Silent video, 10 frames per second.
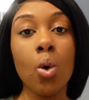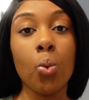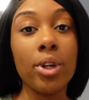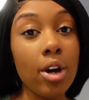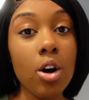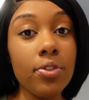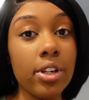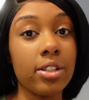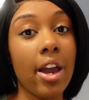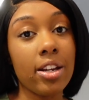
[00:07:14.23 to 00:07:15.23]

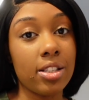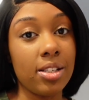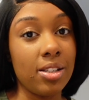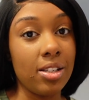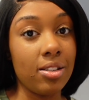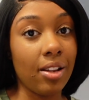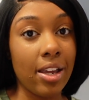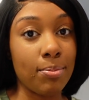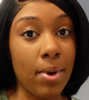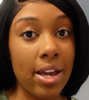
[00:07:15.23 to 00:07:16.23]
Wegovy is actually
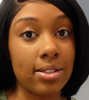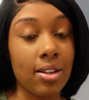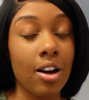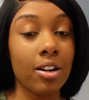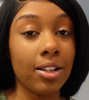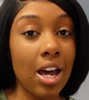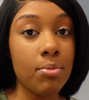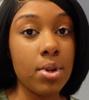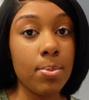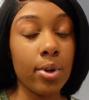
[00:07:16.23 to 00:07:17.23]
like Backstocked. A lot
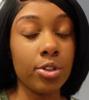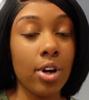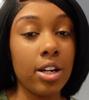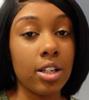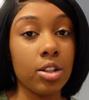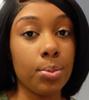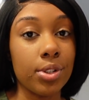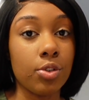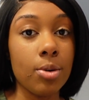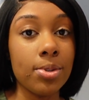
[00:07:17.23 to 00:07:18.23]
of people are trying to get the
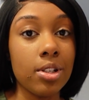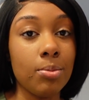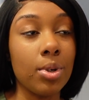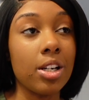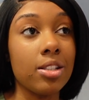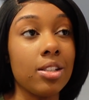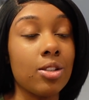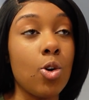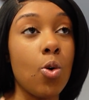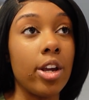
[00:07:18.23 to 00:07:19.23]
prescription because
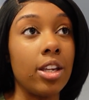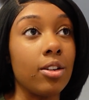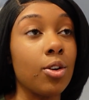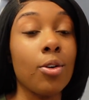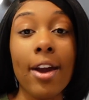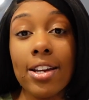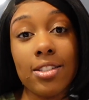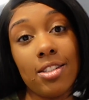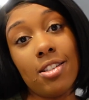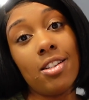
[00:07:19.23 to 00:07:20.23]
it's going
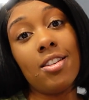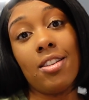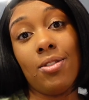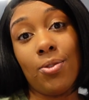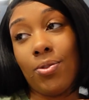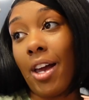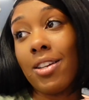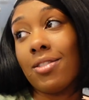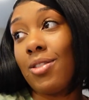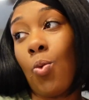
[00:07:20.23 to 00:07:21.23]
crazy in
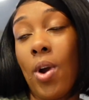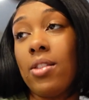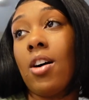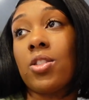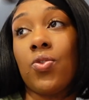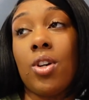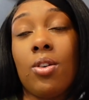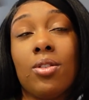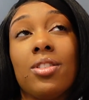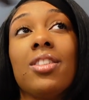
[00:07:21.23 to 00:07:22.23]
the weight loss
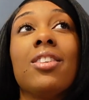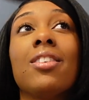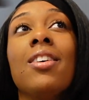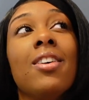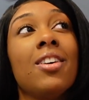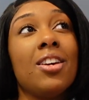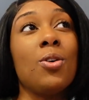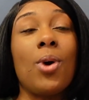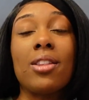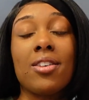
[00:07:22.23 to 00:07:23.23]
field, in
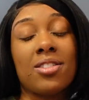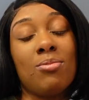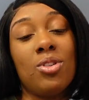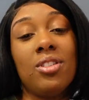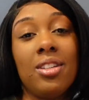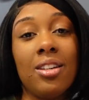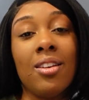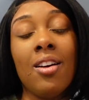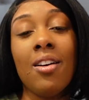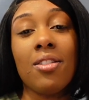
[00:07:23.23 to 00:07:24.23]
the weight loss
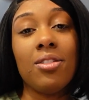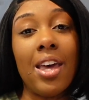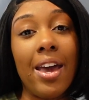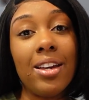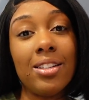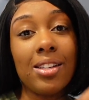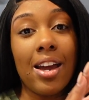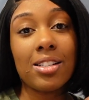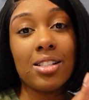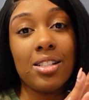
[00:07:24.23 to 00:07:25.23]
community, that it's
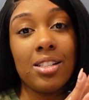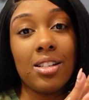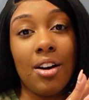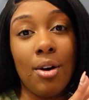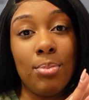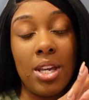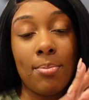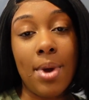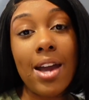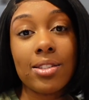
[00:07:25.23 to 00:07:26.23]
actually
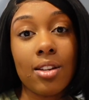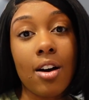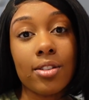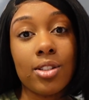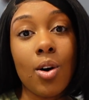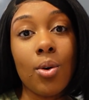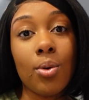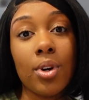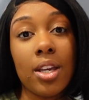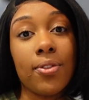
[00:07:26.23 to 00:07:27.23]
being Backstocked.
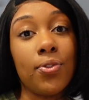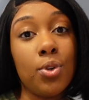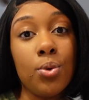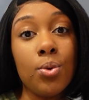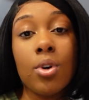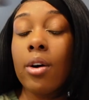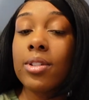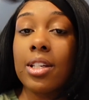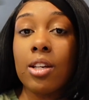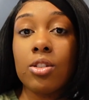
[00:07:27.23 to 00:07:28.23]
So if you go
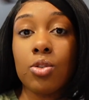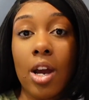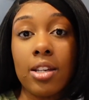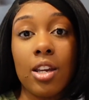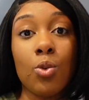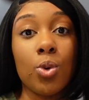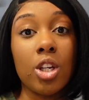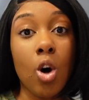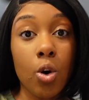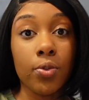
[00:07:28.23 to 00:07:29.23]
to try and get
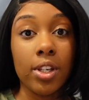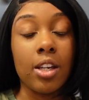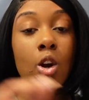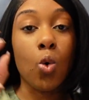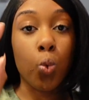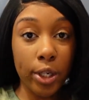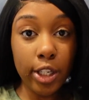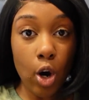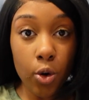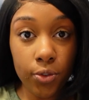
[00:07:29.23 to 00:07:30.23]

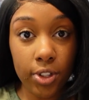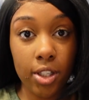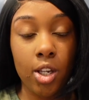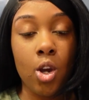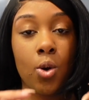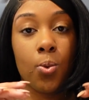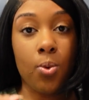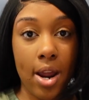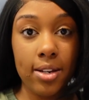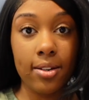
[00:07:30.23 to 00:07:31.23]
Wegovy
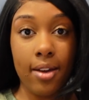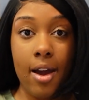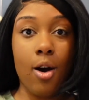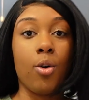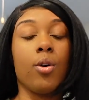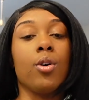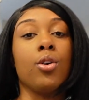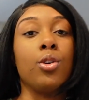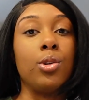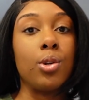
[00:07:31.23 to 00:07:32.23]
right now,
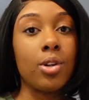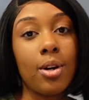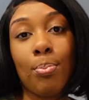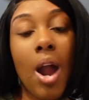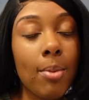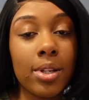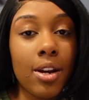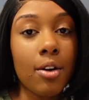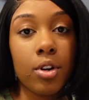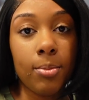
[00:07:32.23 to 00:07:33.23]
you're probably
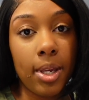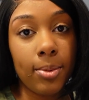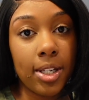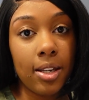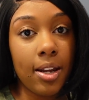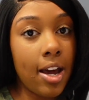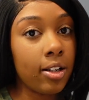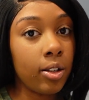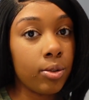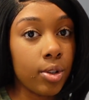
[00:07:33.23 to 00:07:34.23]
not going to be able to get it at
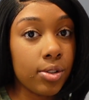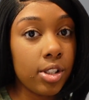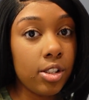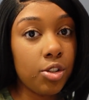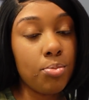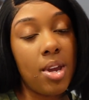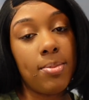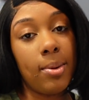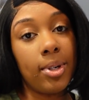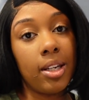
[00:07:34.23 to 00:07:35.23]
a low dosage. You may
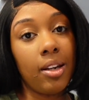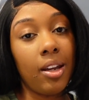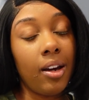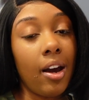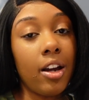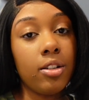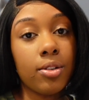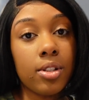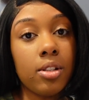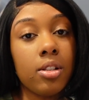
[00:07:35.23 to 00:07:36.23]
be able to get it at a high
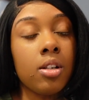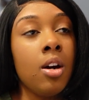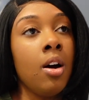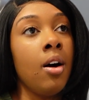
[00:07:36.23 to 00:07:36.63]
dosage.